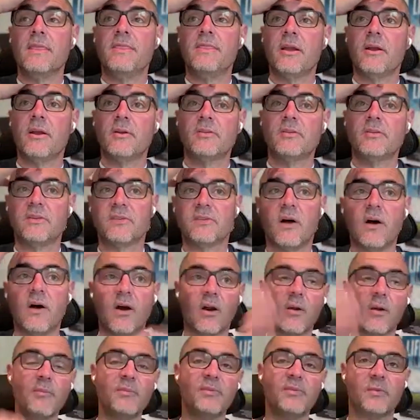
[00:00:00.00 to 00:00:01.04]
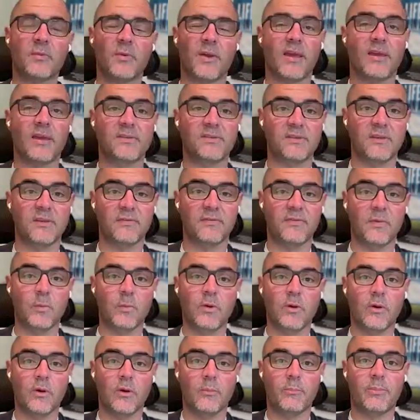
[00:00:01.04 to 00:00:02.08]
there's this arms race, if you
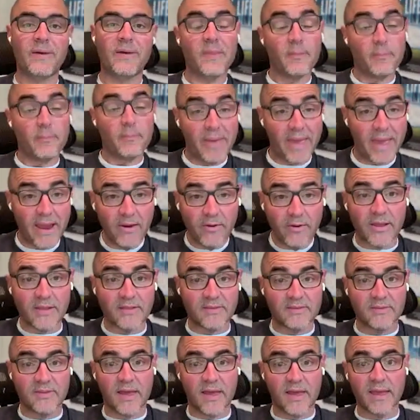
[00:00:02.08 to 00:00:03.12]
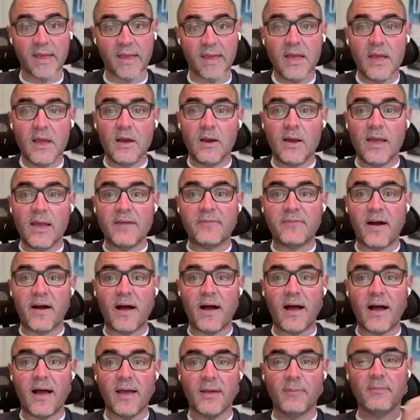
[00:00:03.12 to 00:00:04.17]
will, by the parents. Like, if
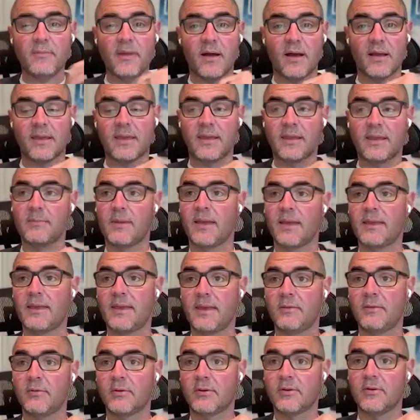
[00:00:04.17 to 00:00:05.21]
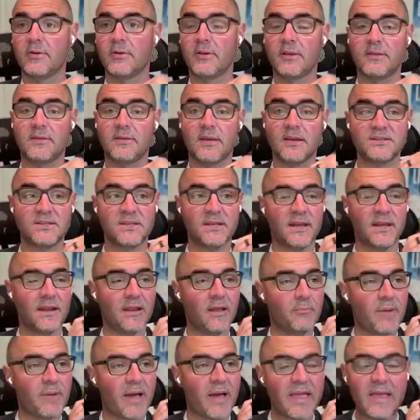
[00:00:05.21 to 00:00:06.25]
I'm not getting my kid recruiting
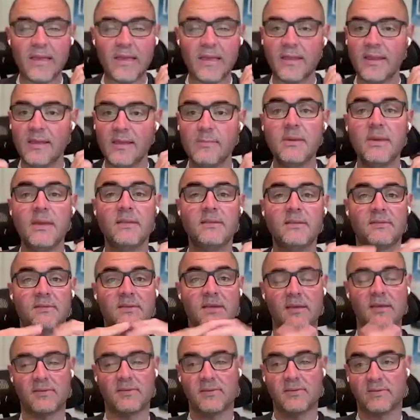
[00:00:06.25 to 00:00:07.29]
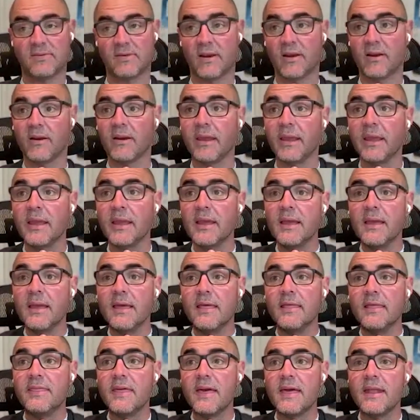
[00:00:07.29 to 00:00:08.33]
attention by any means necessary,
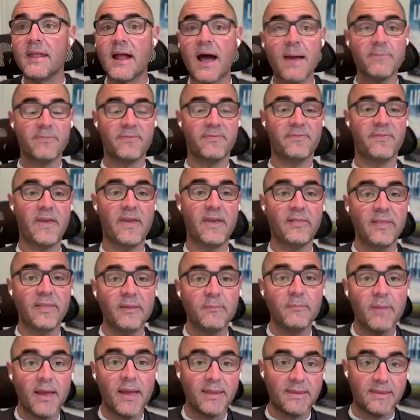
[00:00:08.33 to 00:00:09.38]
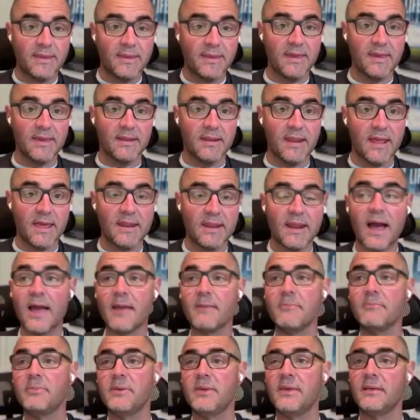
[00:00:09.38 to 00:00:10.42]
then I'm failing my kid, and
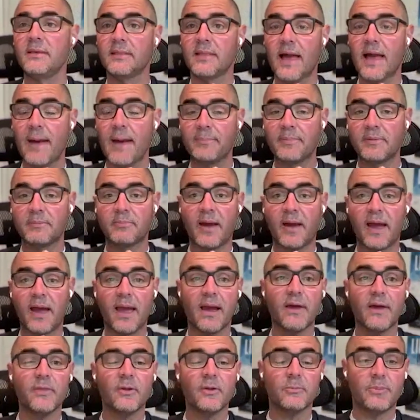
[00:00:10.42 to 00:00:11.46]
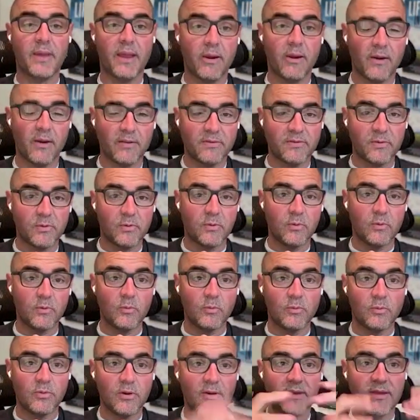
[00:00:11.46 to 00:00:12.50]
I'm being lapped by other parents
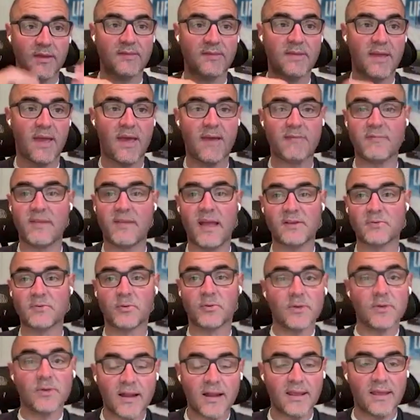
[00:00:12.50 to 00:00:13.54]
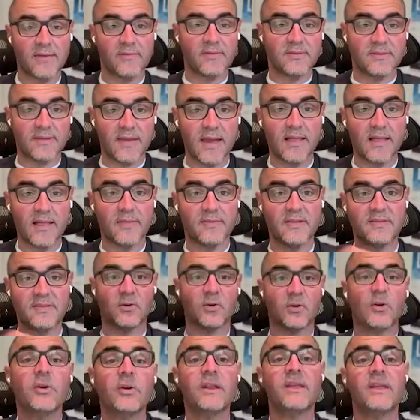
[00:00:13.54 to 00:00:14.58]
who their kids had natural God-given talent
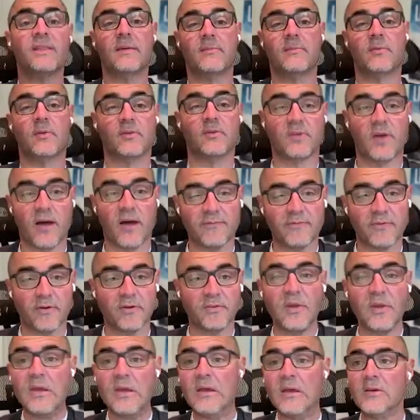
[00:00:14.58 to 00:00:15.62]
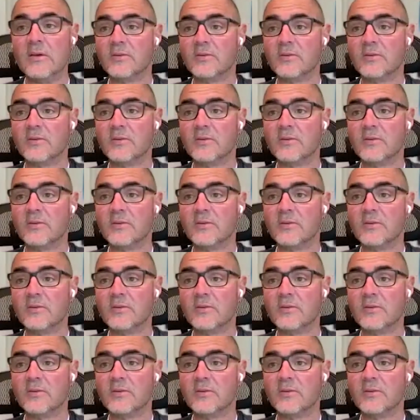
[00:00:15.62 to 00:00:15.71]
that's earning them those offers.